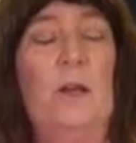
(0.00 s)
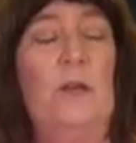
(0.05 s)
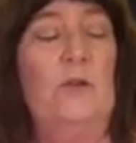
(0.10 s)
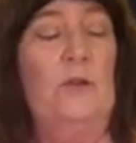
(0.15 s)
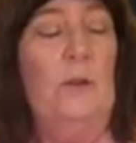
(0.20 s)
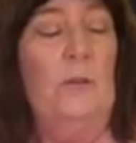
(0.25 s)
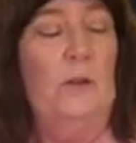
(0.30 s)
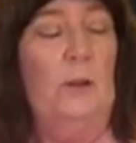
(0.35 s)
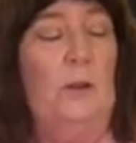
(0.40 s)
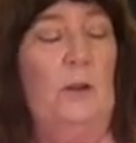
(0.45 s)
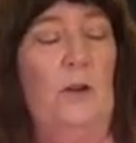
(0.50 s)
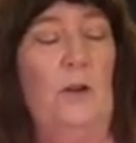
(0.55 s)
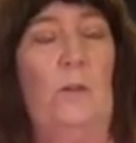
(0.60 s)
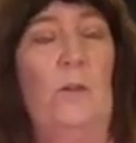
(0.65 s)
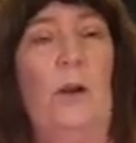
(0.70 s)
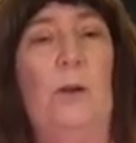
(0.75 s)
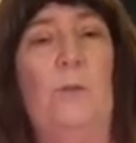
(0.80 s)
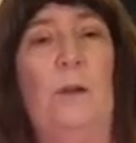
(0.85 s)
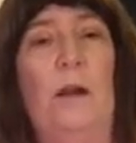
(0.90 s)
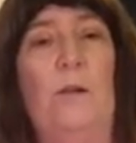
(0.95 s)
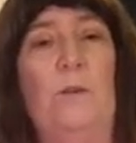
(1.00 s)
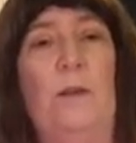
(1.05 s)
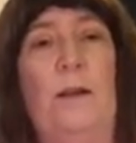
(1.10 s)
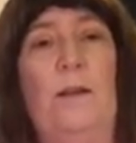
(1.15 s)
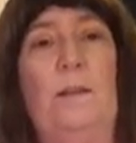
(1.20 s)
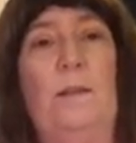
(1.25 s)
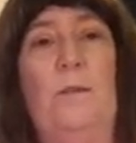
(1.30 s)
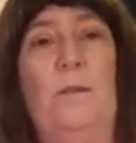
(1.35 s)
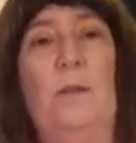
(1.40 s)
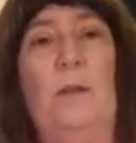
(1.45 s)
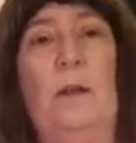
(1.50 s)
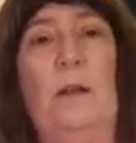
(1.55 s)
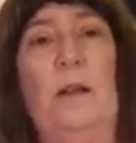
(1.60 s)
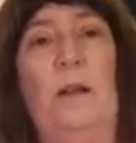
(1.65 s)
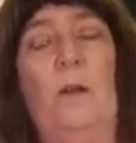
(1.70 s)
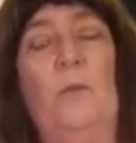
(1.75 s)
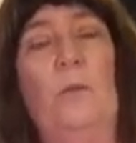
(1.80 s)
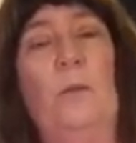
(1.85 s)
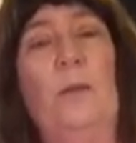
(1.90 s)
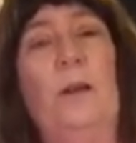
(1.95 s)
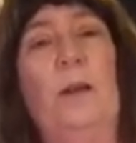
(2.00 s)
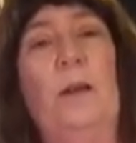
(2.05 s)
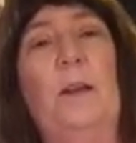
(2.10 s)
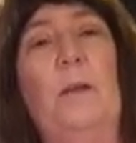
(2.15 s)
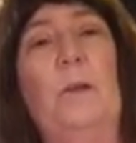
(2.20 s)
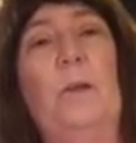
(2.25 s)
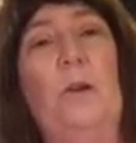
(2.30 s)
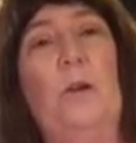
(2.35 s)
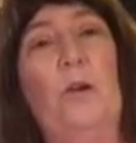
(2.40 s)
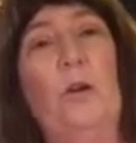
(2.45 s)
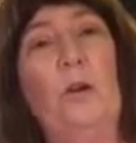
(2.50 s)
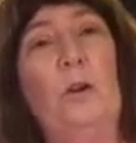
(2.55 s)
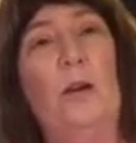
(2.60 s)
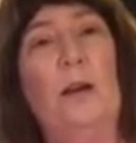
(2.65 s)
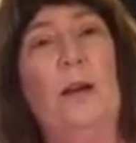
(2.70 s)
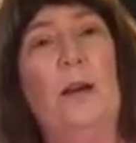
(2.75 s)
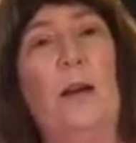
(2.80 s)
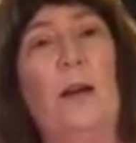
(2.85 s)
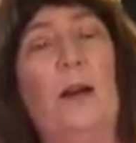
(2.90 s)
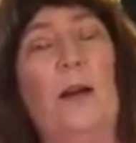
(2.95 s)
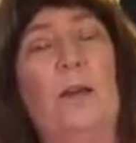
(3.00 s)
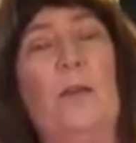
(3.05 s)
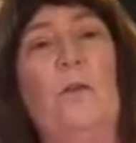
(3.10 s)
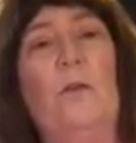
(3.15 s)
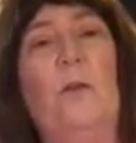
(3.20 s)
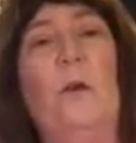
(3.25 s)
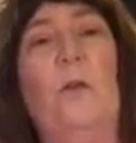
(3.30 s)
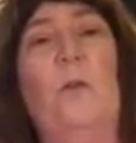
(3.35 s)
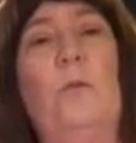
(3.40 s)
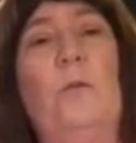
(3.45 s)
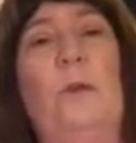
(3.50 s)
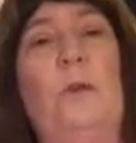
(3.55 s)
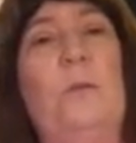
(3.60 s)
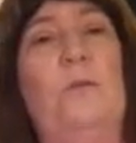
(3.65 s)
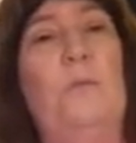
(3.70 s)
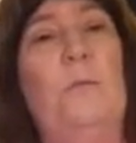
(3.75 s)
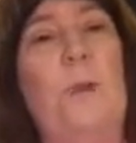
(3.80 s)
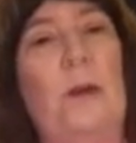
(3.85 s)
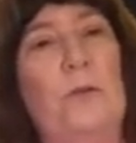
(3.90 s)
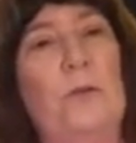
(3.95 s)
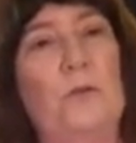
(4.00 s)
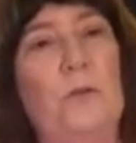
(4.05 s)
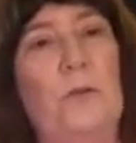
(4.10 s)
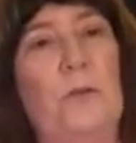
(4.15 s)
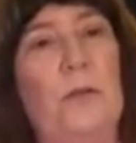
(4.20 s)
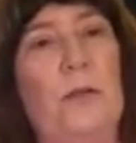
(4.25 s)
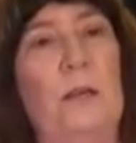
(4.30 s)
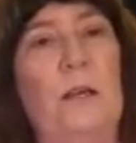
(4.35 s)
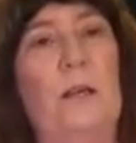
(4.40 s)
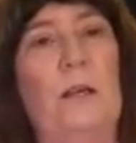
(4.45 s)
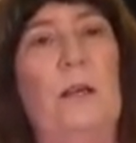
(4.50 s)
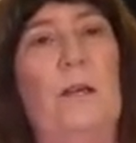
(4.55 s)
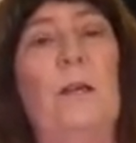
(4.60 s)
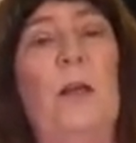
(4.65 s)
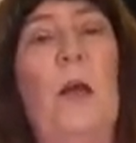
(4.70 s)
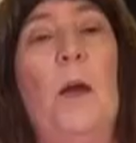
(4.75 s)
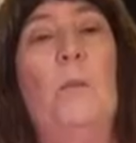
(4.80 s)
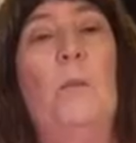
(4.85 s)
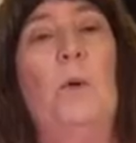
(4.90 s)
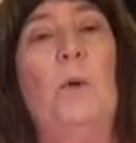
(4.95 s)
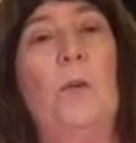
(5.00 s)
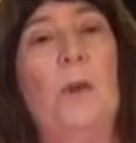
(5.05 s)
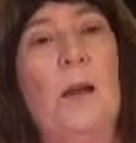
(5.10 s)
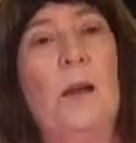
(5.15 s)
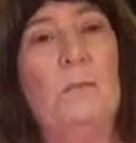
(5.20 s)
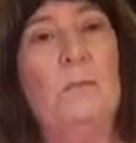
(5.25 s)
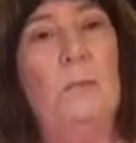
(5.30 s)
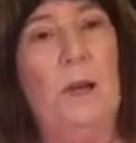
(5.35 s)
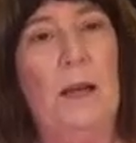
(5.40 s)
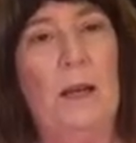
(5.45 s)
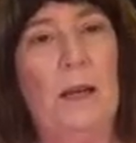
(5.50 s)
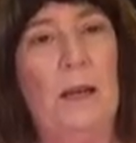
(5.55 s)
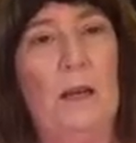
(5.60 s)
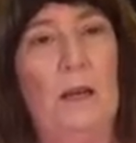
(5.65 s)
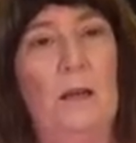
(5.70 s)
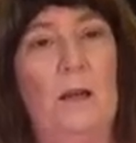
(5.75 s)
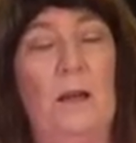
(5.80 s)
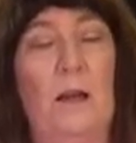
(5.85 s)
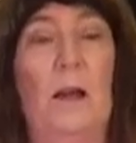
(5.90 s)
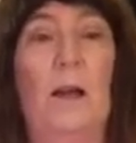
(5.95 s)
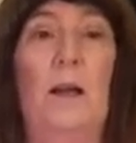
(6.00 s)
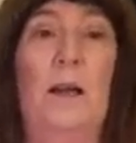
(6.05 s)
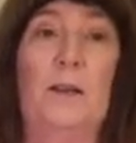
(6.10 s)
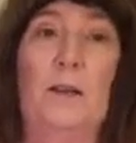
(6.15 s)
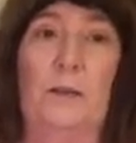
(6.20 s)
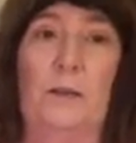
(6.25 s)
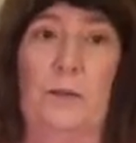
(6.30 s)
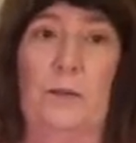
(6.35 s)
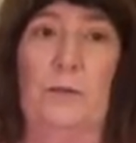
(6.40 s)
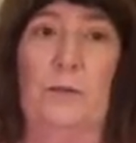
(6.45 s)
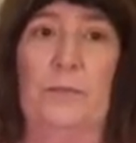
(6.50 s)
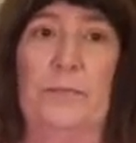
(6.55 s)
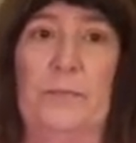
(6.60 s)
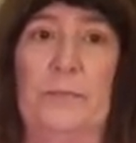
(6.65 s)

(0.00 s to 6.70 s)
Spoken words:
So I'm going to go by my recipe. When I cook, I don't always measure things, but when I bake, I do.